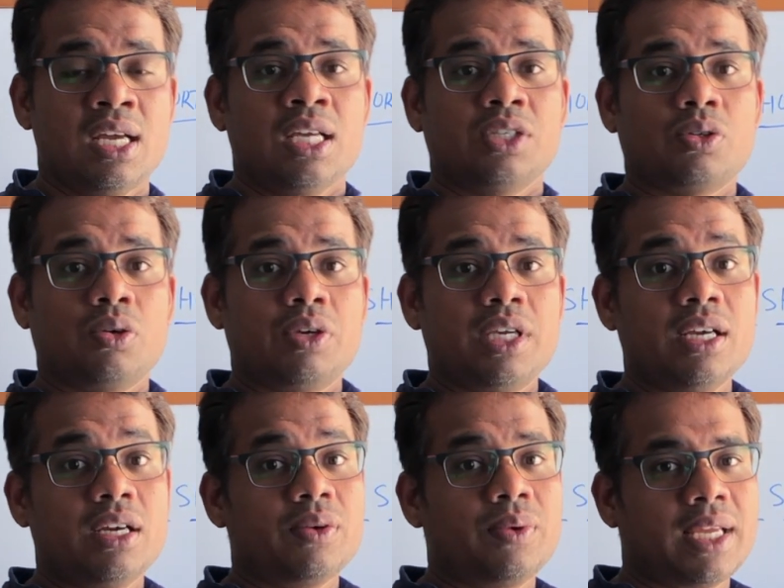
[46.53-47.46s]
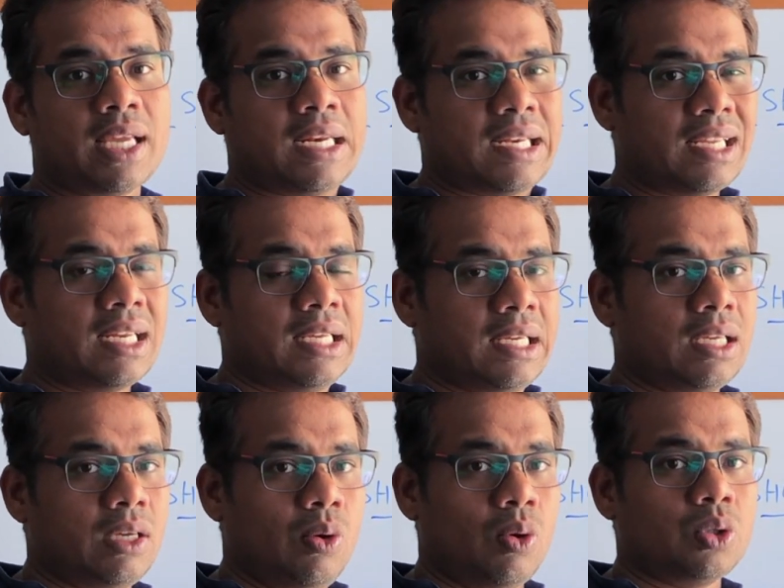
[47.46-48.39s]
So here we can really
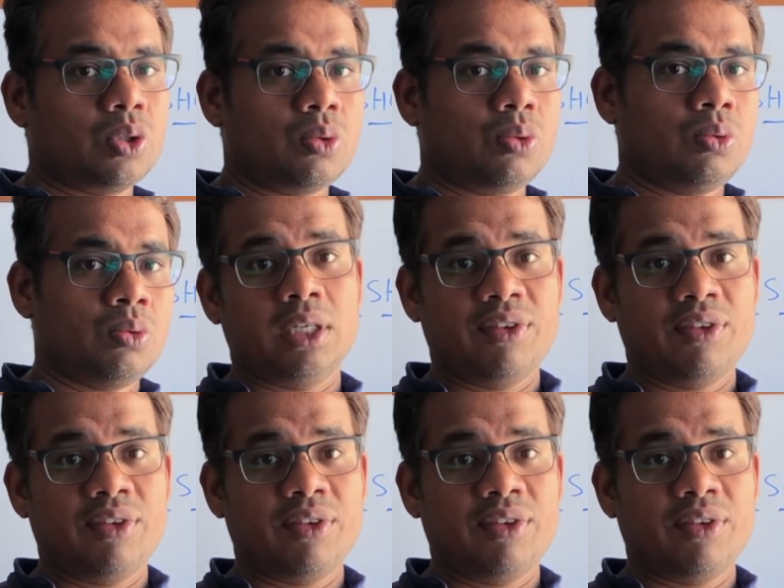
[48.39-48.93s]
go through